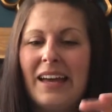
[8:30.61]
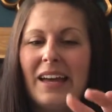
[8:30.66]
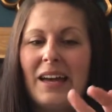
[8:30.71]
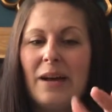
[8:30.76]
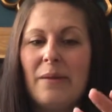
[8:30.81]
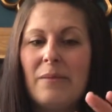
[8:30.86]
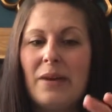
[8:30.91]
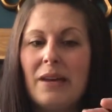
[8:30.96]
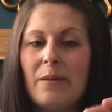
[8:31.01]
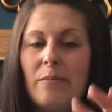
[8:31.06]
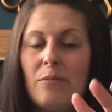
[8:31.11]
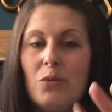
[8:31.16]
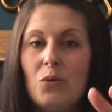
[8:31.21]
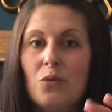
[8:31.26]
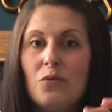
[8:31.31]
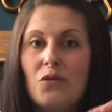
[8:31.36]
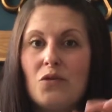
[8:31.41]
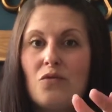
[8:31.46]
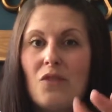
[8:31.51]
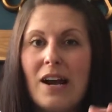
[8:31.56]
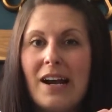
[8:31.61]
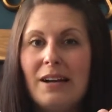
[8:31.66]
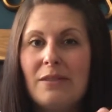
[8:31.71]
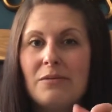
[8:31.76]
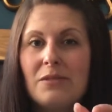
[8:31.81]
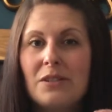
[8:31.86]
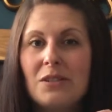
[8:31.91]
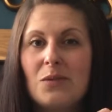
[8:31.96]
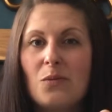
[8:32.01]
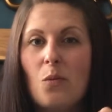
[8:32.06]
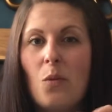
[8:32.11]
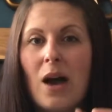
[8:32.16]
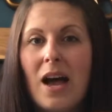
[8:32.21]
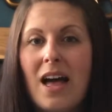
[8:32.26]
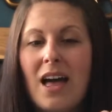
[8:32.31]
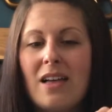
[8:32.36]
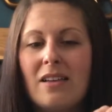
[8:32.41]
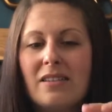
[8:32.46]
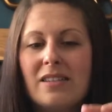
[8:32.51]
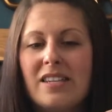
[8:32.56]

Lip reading: It moves around as well.